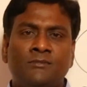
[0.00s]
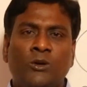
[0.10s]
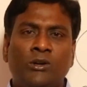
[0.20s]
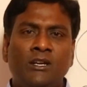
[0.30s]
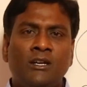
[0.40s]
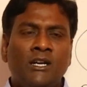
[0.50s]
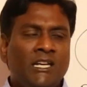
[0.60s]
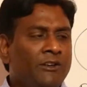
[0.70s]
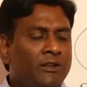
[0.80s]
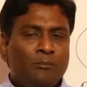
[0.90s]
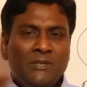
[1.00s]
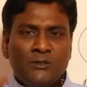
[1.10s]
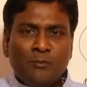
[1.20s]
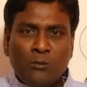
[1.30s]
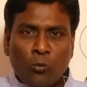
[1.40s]
Okay, it
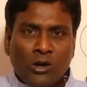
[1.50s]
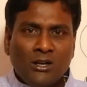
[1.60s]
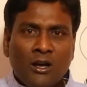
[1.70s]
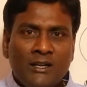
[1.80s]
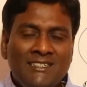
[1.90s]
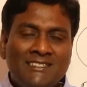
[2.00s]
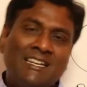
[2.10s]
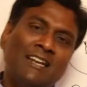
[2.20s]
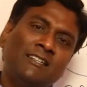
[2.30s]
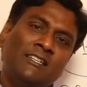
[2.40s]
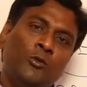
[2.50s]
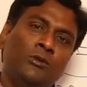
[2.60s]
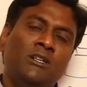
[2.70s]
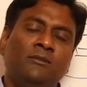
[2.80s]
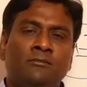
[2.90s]
means my motor is connected to
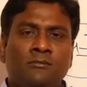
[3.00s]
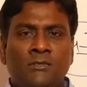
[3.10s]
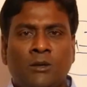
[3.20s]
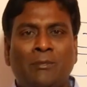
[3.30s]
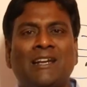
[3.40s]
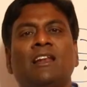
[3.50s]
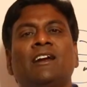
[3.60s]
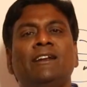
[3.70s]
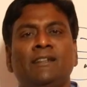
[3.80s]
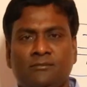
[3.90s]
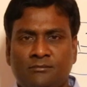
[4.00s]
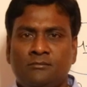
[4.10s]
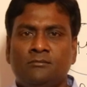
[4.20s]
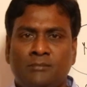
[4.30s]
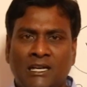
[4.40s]
the metal cutting.
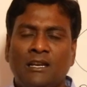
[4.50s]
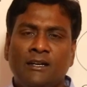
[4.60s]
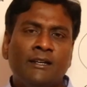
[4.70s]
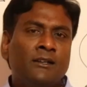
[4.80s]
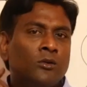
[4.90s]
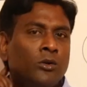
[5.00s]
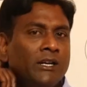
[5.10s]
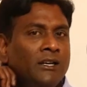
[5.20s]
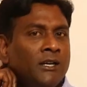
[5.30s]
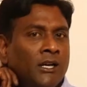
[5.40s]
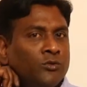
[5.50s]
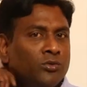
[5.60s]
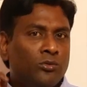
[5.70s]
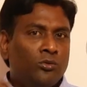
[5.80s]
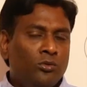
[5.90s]
Metal cutting. Okay,
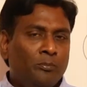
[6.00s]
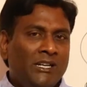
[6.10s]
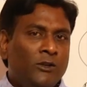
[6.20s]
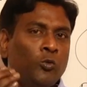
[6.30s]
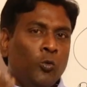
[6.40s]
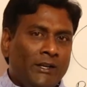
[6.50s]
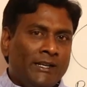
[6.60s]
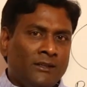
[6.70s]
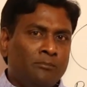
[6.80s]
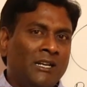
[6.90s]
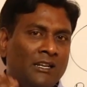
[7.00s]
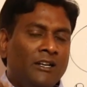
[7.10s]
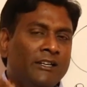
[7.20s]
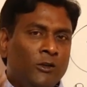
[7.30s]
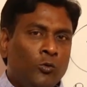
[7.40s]
so my tool kit, metal
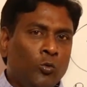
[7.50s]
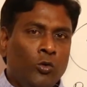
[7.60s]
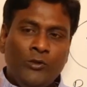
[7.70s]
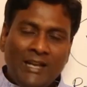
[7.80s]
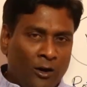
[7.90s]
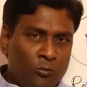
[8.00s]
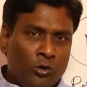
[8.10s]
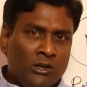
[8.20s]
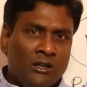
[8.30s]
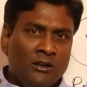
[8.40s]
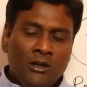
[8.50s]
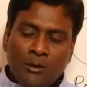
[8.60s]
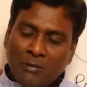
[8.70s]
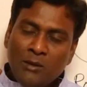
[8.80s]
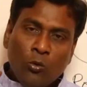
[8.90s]
cutting tool will have motor.
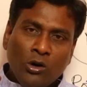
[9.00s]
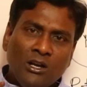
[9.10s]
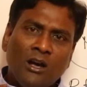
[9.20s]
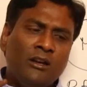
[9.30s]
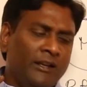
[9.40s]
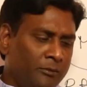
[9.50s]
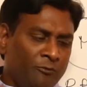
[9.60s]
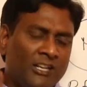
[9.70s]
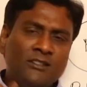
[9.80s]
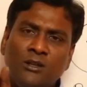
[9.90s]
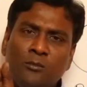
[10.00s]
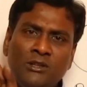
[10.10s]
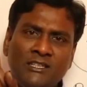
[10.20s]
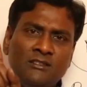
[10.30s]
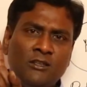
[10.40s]
My motor, for
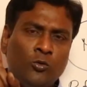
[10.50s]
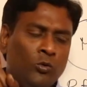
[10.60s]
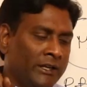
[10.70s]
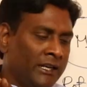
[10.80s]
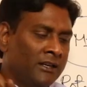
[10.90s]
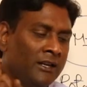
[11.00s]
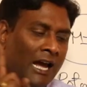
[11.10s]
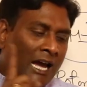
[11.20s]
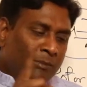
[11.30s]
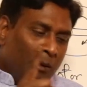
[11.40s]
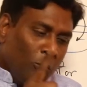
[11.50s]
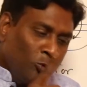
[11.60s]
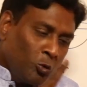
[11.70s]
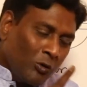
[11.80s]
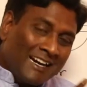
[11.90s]
example, this is the tool kit. I'm
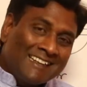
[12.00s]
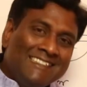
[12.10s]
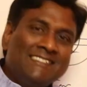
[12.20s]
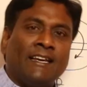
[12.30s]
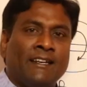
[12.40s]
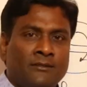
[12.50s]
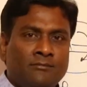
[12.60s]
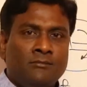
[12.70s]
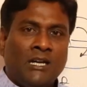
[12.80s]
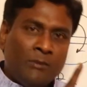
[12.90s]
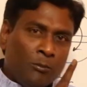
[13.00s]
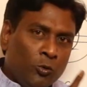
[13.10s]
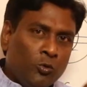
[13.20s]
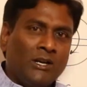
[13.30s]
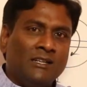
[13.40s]
about to cut this iron. I'm
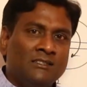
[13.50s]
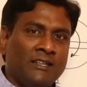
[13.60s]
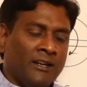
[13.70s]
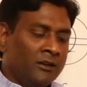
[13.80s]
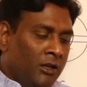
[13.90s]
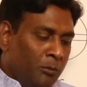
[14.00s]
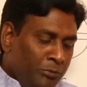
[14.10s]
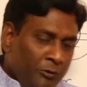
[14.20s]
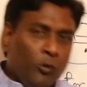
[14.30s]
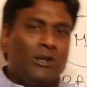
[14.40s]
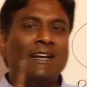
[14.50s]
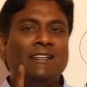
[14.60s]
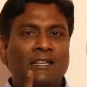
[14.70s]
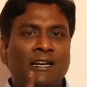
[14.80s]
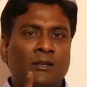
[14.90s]
about to cut this iron. Before
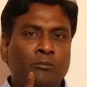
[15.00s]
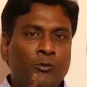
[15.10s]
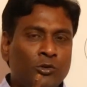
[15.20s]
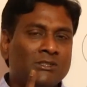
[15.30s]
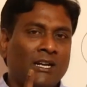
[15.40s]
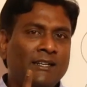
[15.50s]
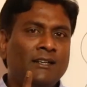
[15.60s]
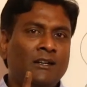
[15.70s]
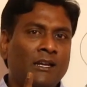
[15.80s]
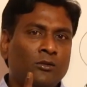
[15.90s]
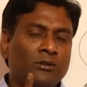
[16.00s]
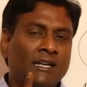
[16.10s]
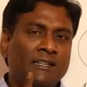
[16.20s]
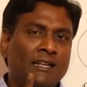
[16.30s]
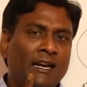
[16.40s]
cutting the iron, before started like you know
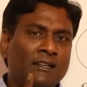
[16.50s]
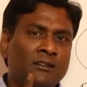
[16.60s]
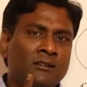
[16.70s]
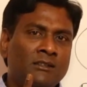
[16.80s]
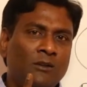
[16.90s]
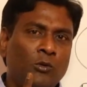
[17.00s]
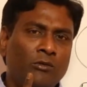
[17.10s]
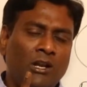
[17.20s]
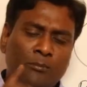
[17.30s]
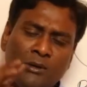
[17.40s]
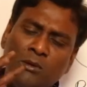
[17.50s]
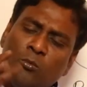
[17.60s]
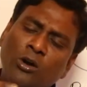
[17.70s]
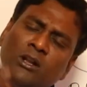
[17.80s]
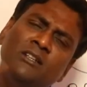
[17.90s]
cutting the iron, then what will happen? My
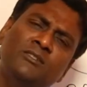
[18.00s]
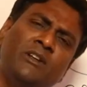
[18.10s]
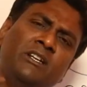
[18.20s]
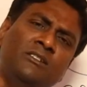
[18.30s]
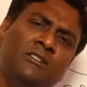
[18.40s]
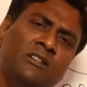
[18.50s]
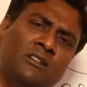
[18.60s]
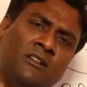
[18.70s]
motor is very easy